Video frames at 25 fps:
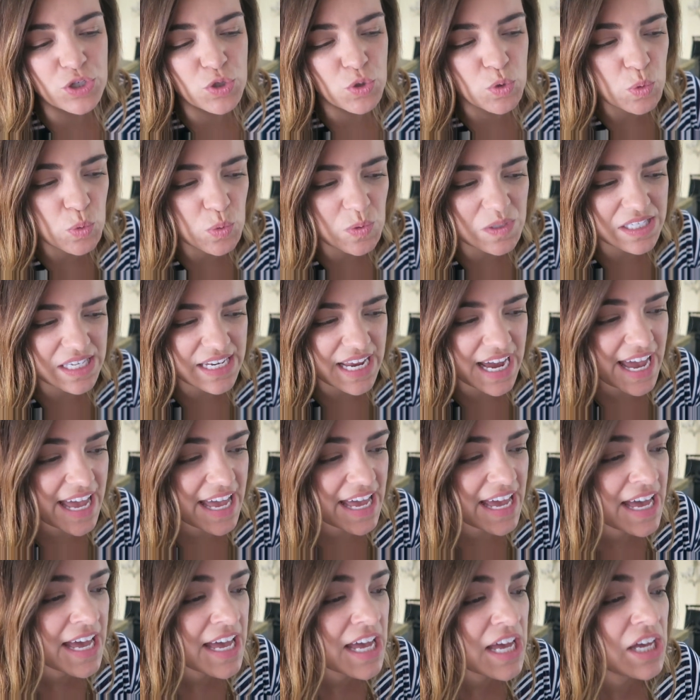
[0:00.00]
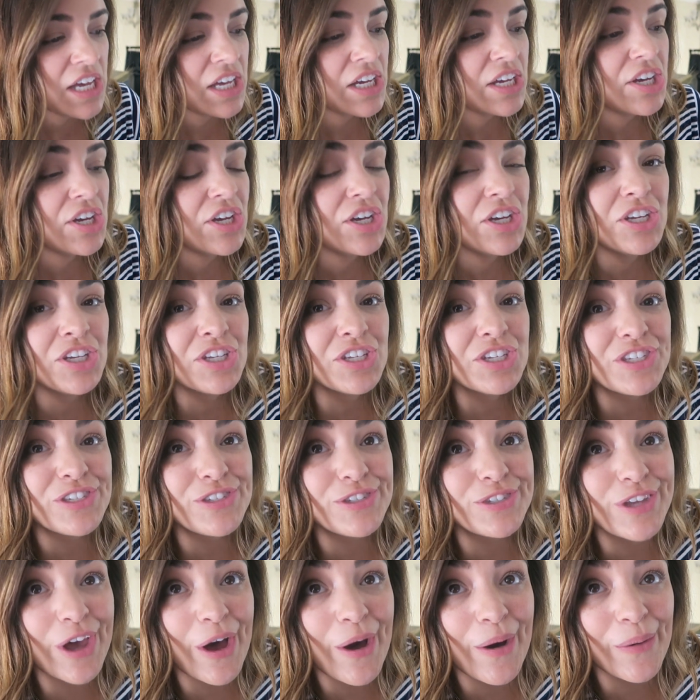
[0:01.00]
Tuesday.
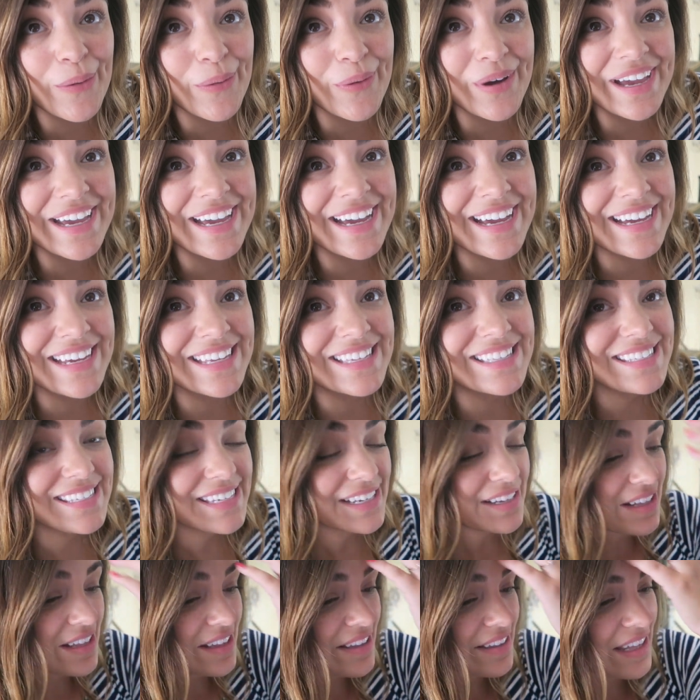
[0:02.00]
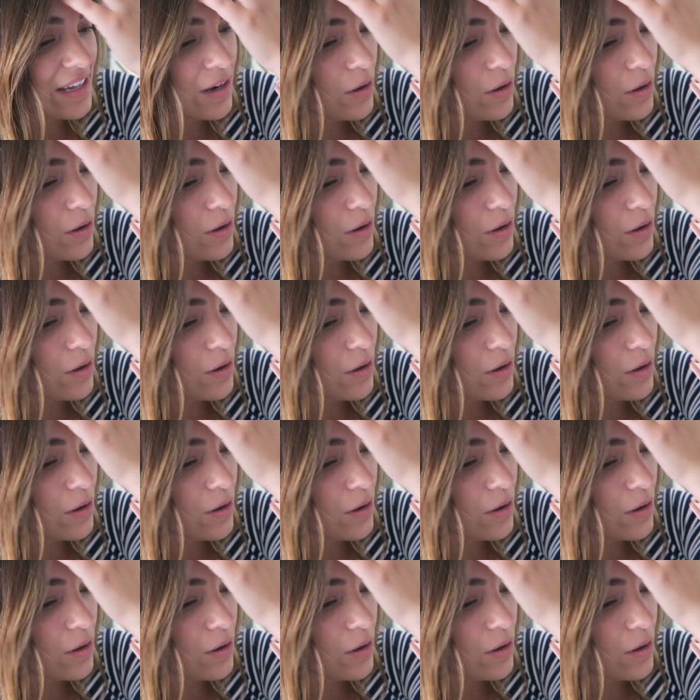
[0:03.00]
So it is still a